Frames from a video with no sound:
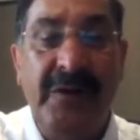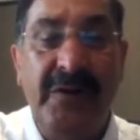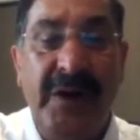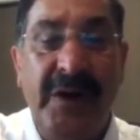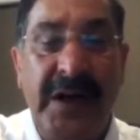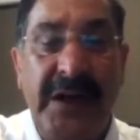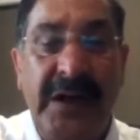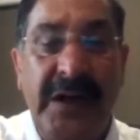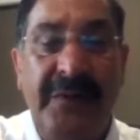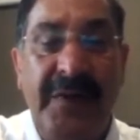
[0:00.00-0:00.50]

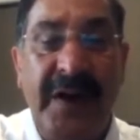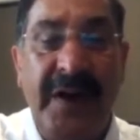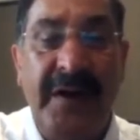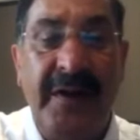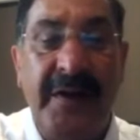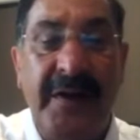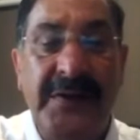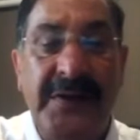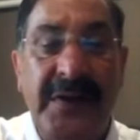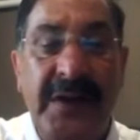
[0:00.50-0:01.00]
dietary
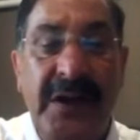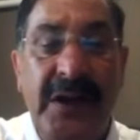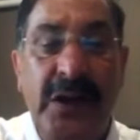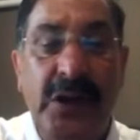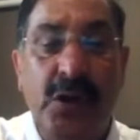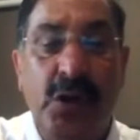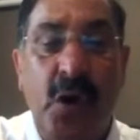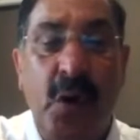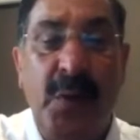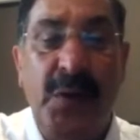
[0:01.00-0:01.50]
factors,
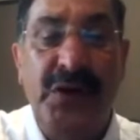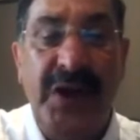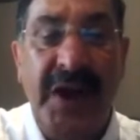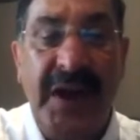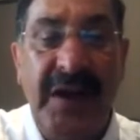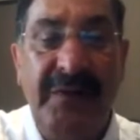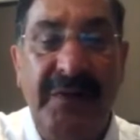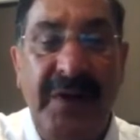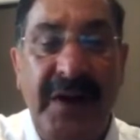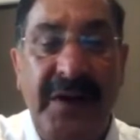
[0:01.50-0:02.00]

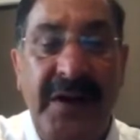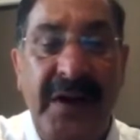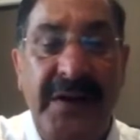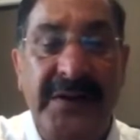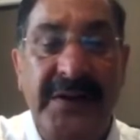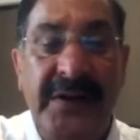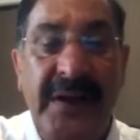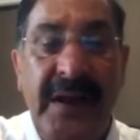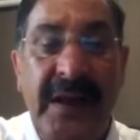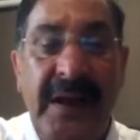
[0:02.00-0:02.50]
thromogenic
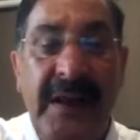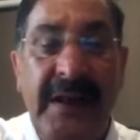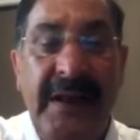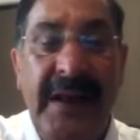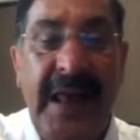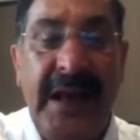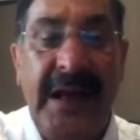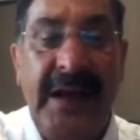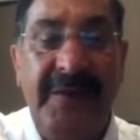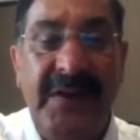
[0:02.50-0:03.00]
factors,
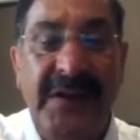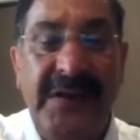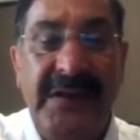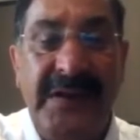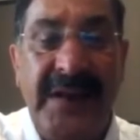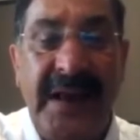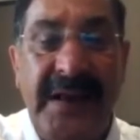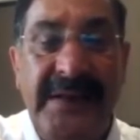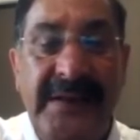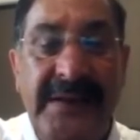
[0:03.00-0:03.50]
lack of
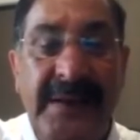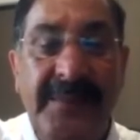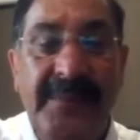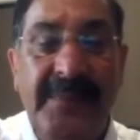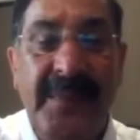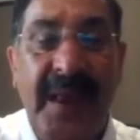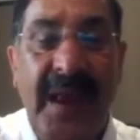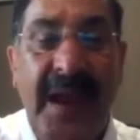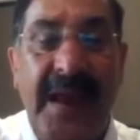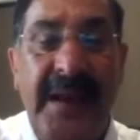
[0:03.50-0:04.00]
exercise,
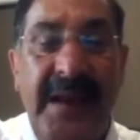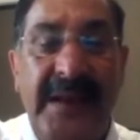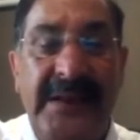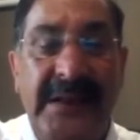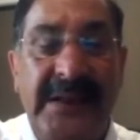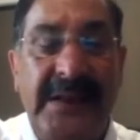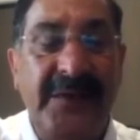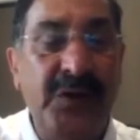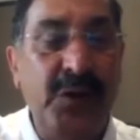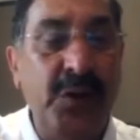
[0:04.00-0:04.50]
and
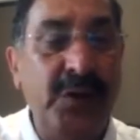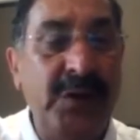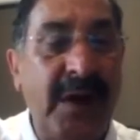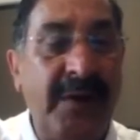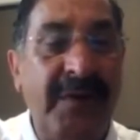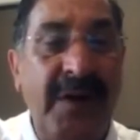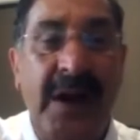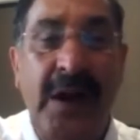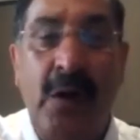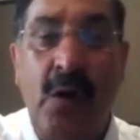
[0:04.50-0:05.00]
excessive use of
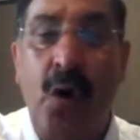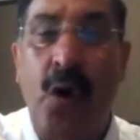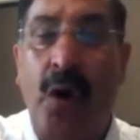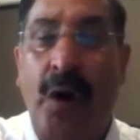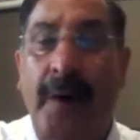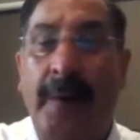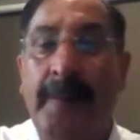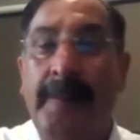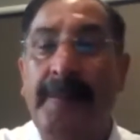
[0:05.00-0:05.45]
alcohol.